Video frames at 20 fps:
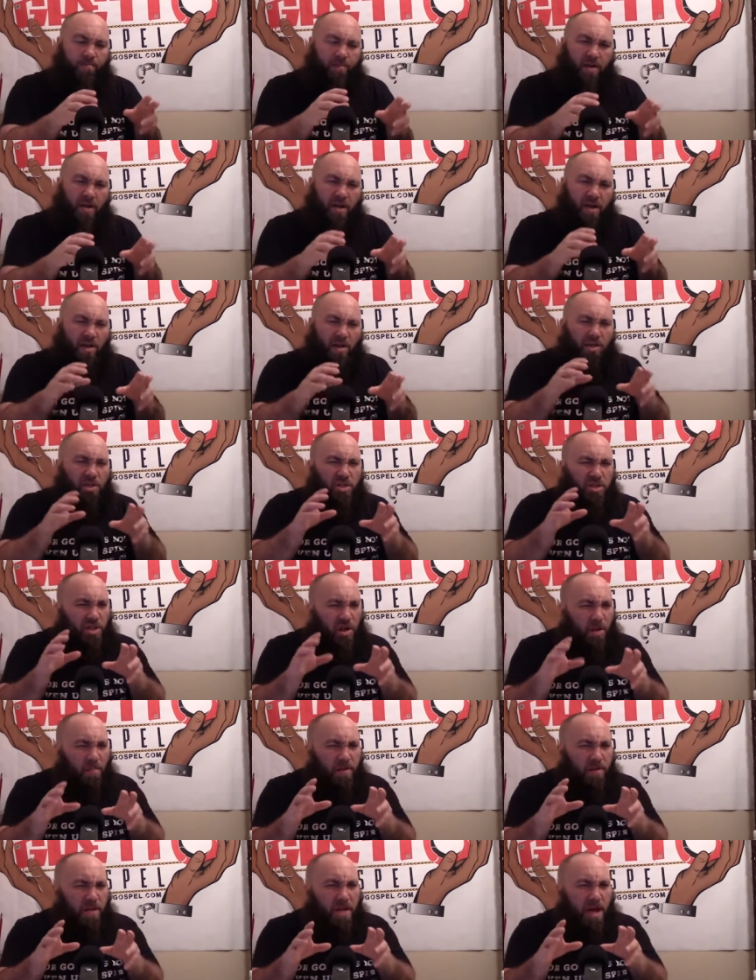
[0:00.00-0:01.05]
But
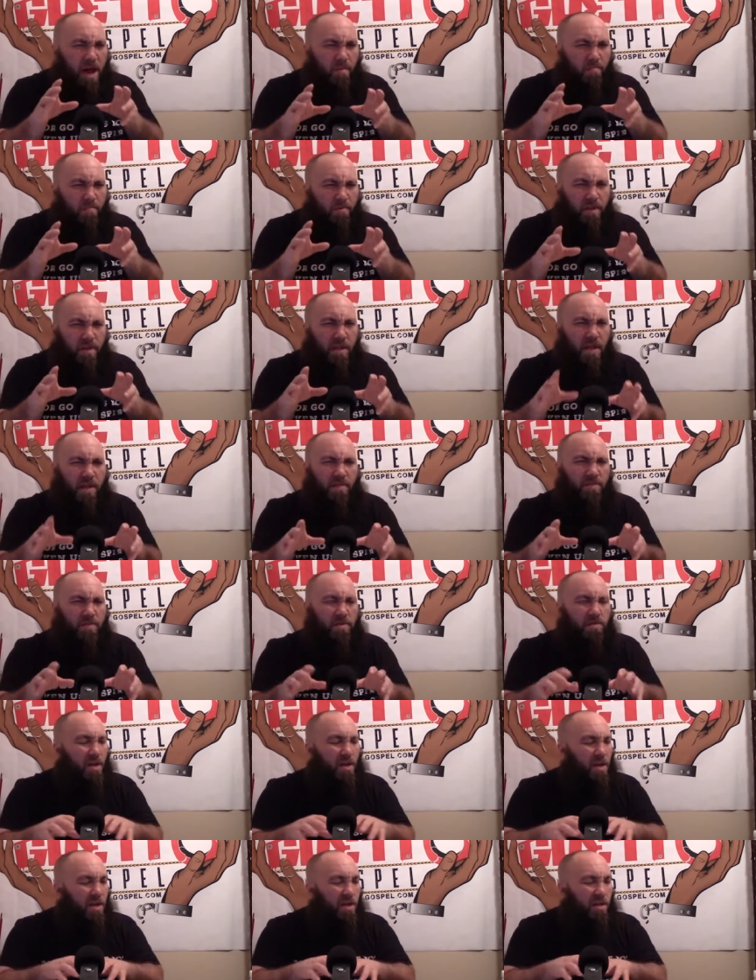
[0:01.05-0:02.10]
some of y'all
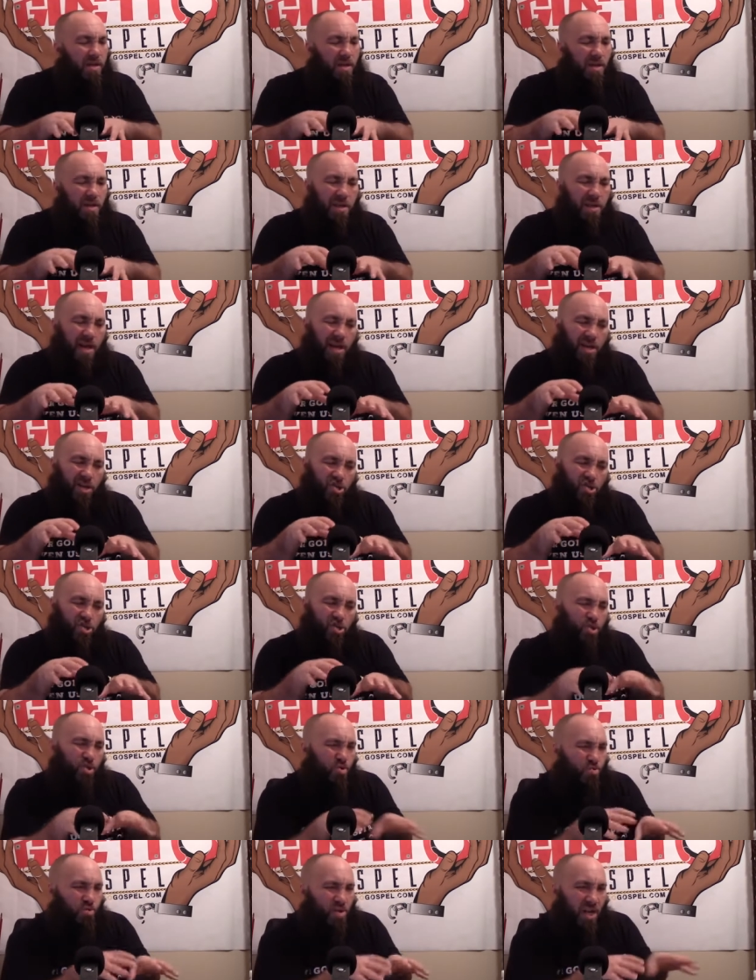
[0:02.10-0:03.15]
believers, you're getting
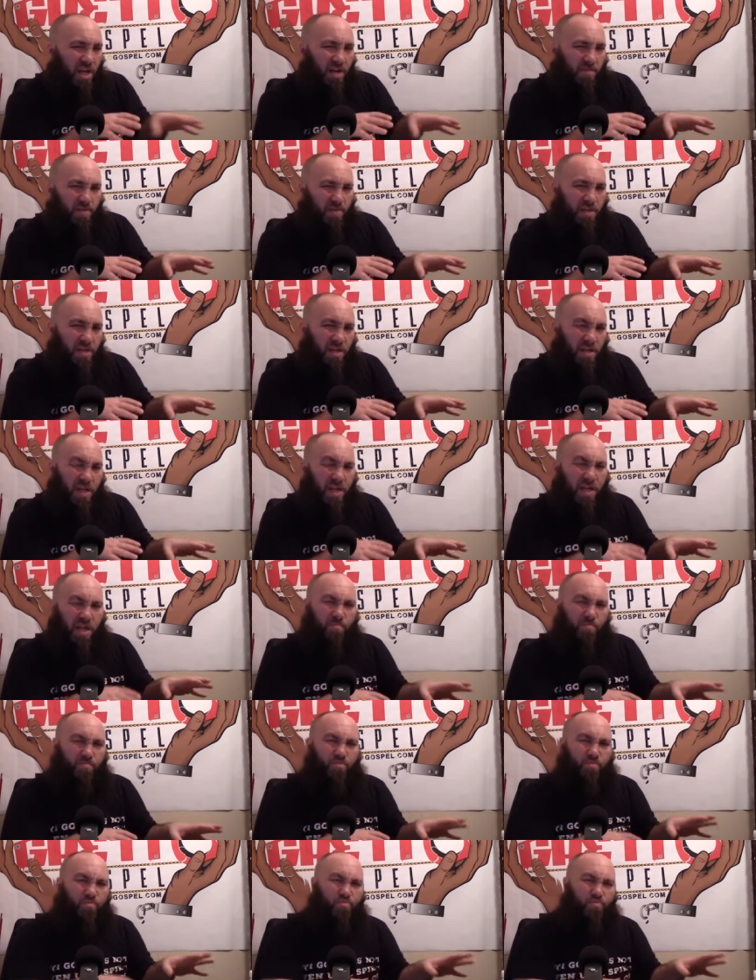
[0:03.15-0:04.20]
too deep into the Hebrew